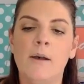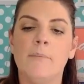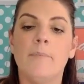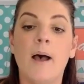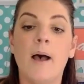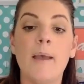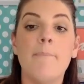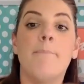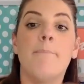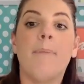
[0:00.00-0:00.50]

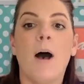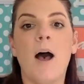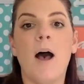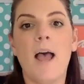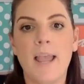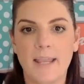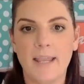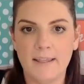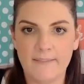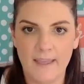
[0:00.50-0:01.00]
by
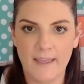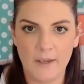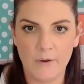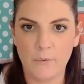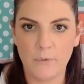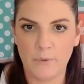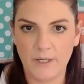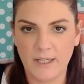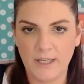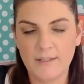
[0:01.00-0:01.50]
buying their
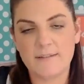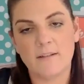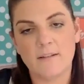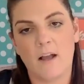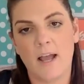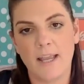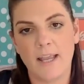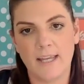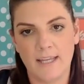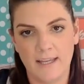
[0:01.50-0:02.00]
audience,
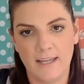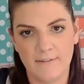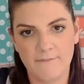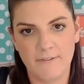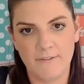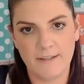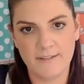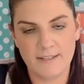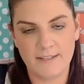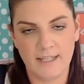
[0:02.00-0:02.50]
i.e.
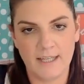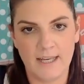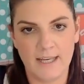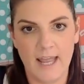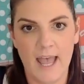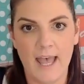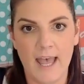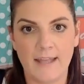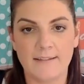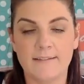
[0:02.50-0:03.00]
investing in
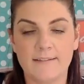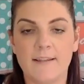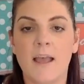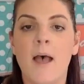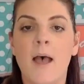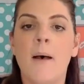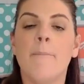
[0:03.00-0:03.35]
ads.